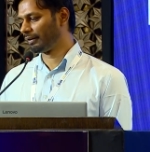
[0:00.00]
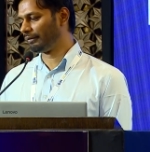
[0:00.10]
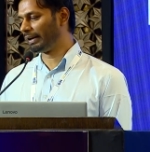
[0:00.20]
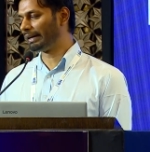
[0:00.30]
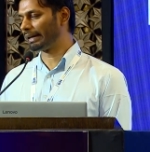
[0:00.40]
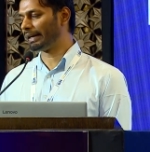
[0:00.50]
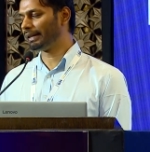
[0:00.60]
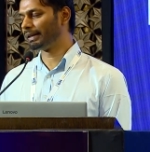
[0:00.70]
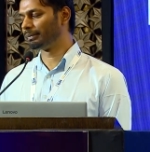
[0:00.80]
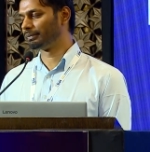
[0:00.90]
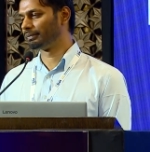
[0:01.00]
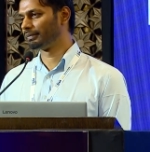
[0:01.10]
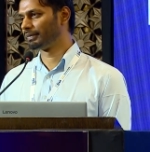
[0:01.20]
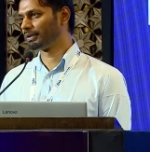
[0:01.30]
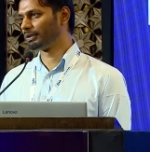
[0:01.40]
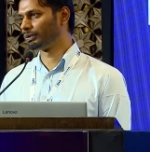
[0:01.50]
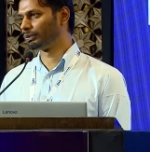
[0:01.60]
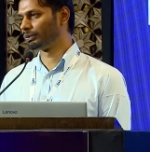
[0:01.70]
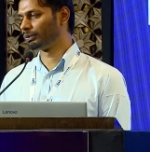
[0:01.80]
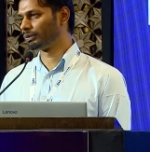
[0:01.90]
we train them
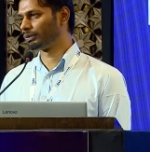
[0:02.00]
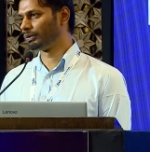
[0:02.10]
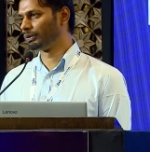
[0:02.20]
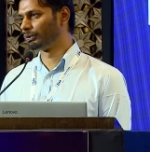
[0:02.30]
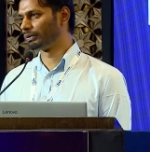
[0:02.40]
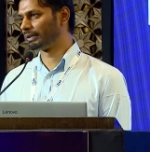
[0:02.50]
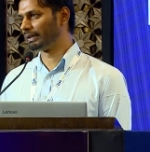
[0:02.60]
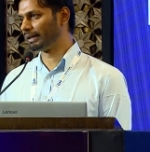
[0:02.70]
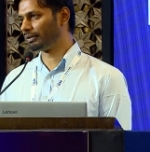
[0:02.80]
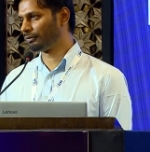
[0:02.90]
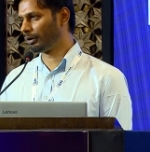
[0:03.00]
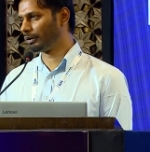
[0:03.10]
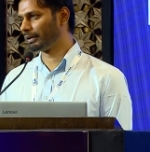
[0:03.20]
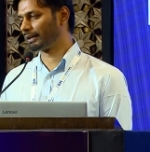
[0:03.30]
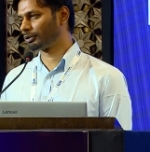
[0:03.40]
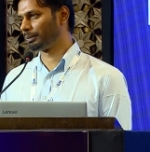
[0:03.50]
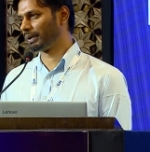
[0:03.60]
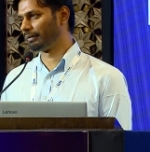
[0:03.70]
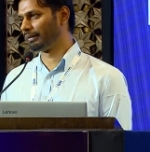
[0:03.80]
to to use the to follow the SOP.